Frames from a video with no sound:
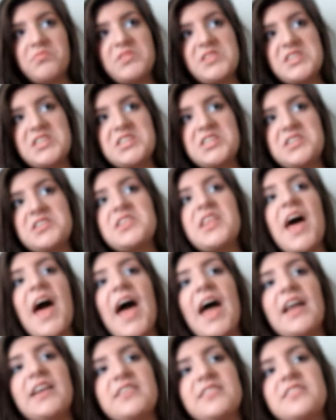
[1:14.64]
did
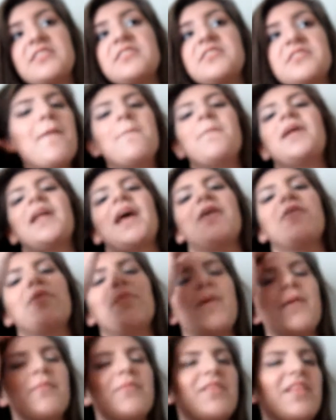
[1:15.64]
that. But I
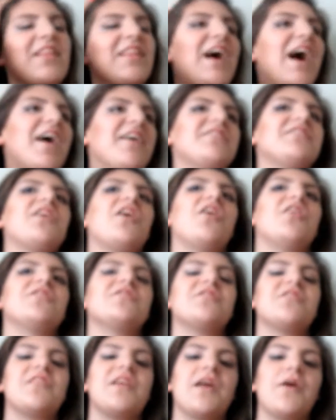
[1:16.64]
remember the last
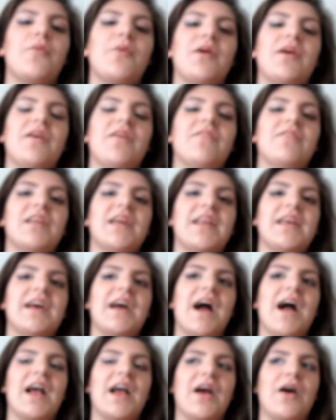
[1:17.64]
concert that I went of Lady
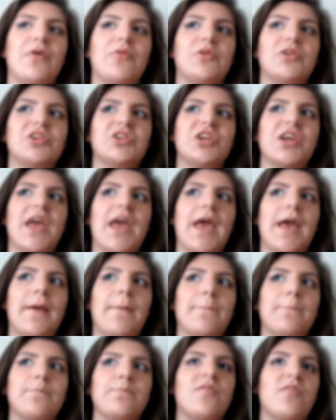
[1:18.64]
Gaga when she
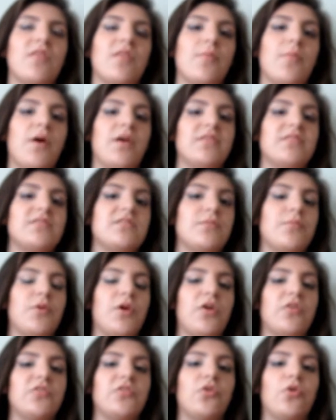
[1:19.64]
came for the Monster
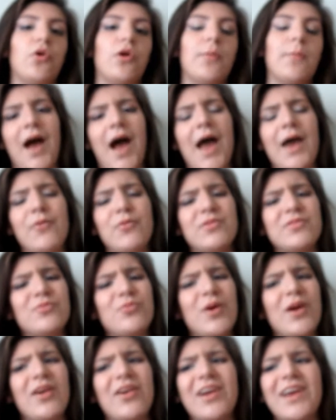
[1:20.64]
Ball Tour. I was
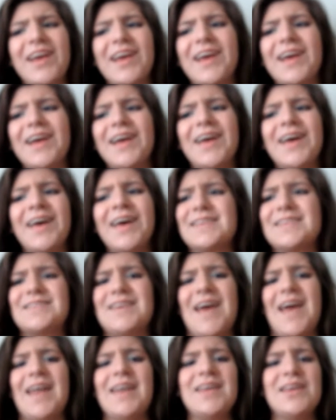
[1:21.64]
wearing
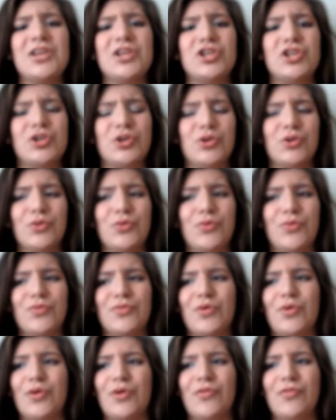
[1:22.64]
tennis shoes
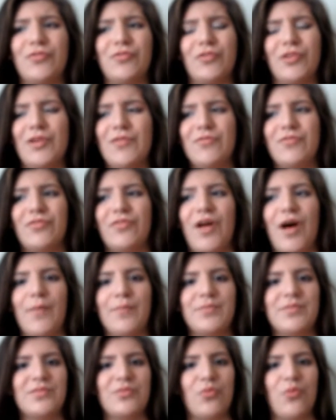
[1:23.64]
or
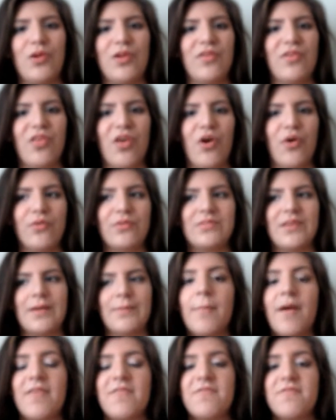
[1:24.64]
flip-flops, one of those,
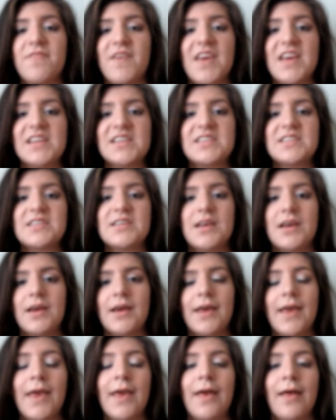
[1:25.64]
and my feet
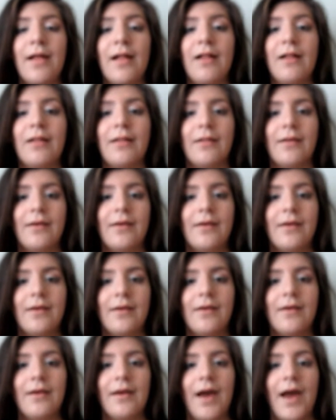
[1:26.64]
killed.
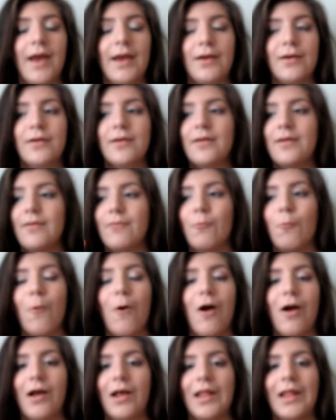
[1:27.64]
I couldn't
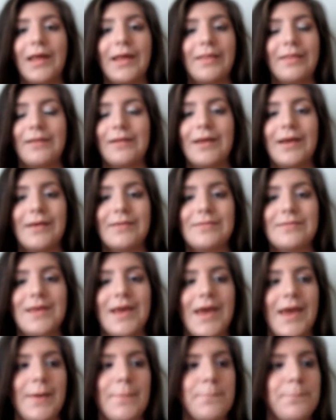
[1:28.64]
walk like the next
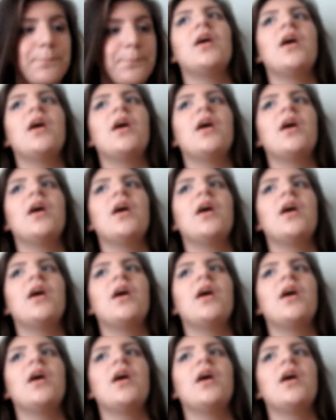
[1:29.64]
day.